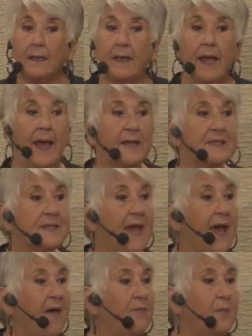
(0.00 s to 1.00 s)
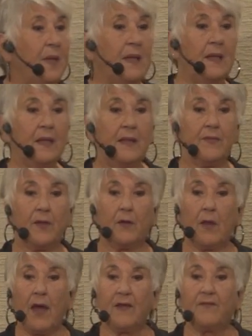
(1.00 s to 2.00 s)
Has to have meaning in their
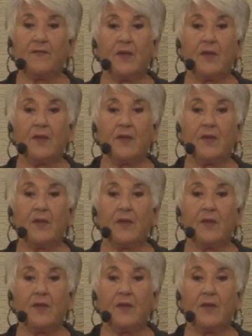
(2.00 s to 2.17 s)
life,